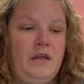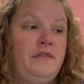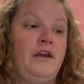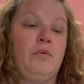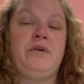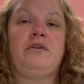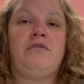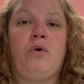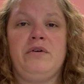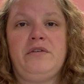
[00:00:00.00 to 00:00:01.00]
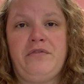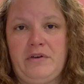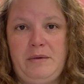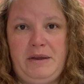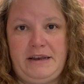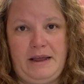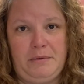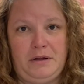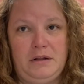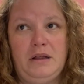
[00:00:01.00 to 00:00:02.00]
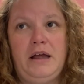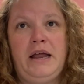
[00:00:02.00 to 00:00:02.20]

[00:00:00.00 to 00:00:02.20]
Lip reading: There was, of course, a freebie table,